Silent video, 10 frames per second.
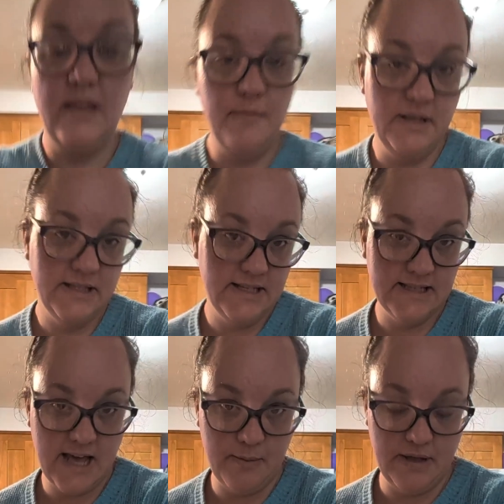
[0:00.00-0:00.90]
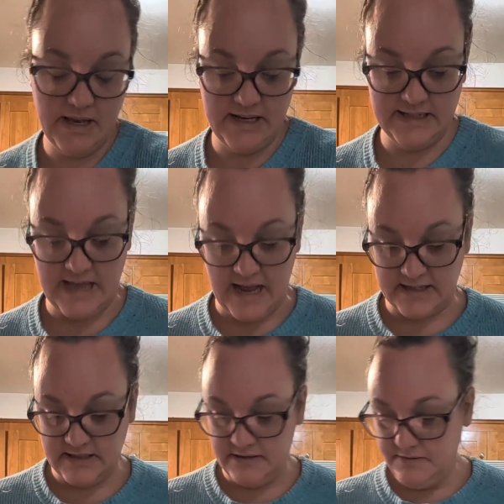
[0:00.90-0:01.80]
That means he's happy and he's
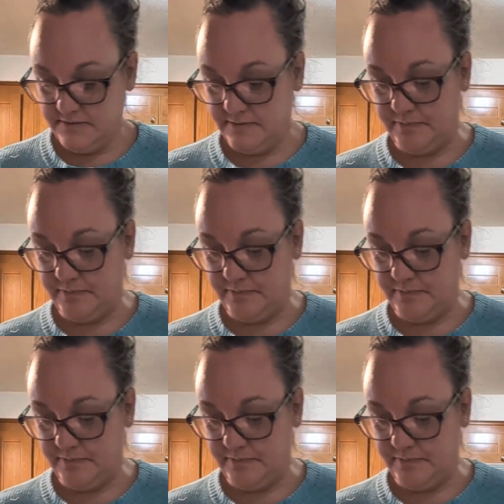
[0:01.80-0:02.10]
active.